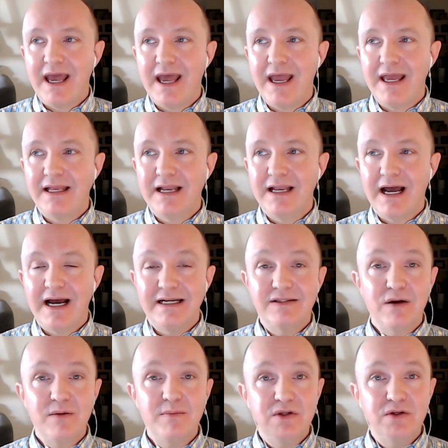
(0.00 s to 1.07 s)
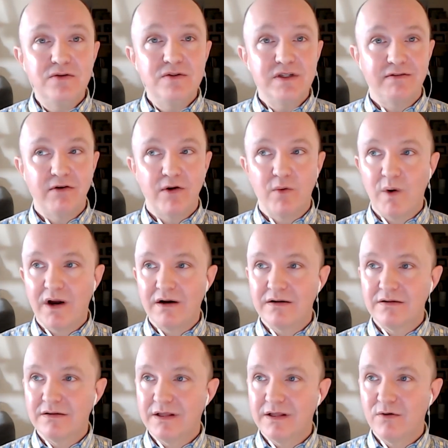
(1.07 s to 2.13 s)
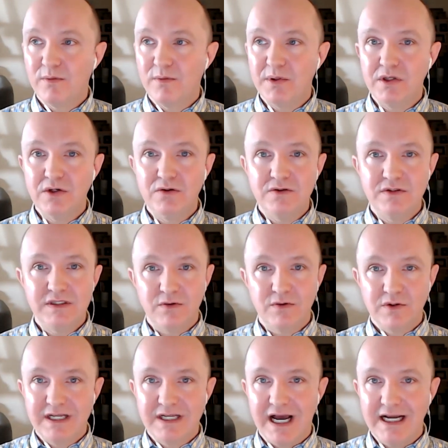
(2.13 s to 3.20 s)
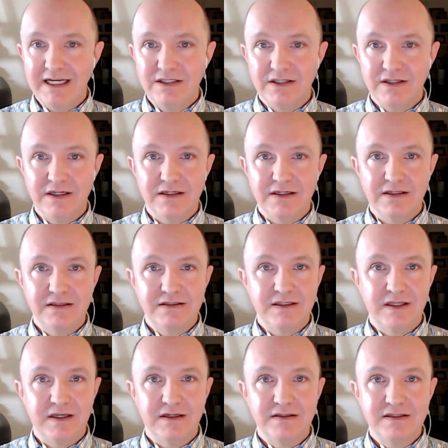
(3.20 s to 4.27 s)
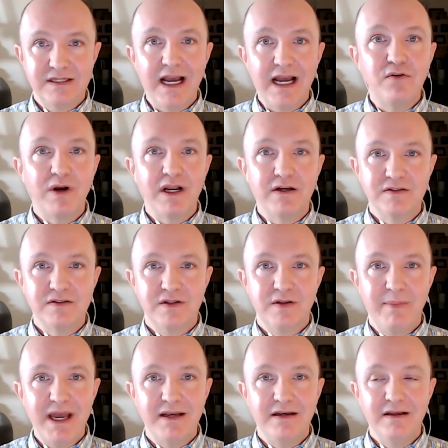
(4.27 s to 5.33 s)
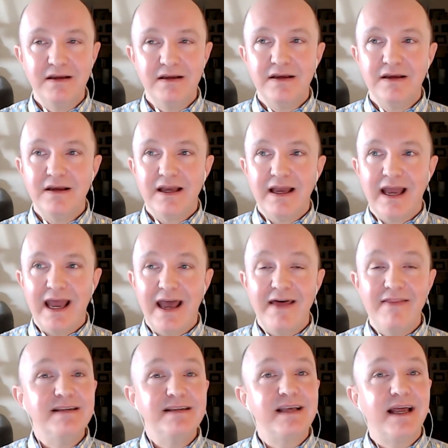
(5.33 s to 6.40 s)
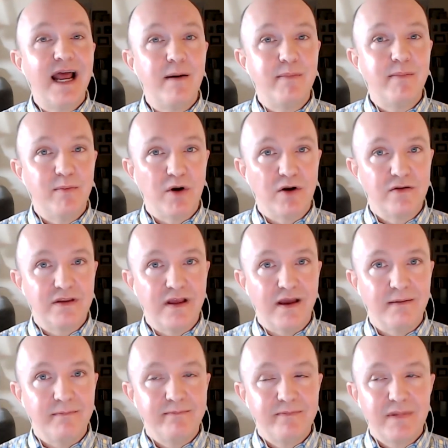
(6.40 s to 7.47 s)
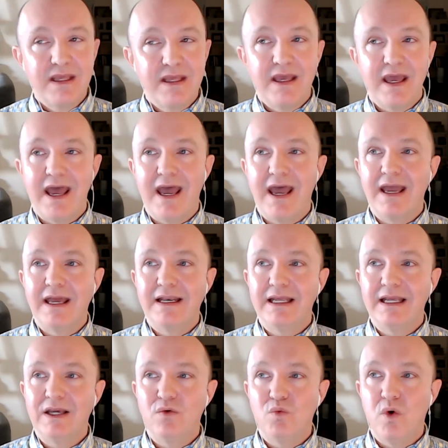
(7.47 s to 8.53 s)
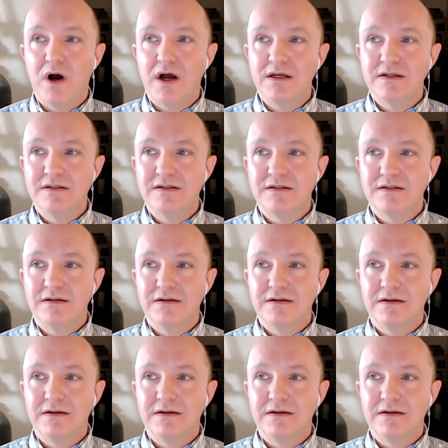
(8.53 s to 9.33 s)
and I saw balloons everywhere. There were balloons that were tied to the to the side rails of the bed and they said happy birthday. And it was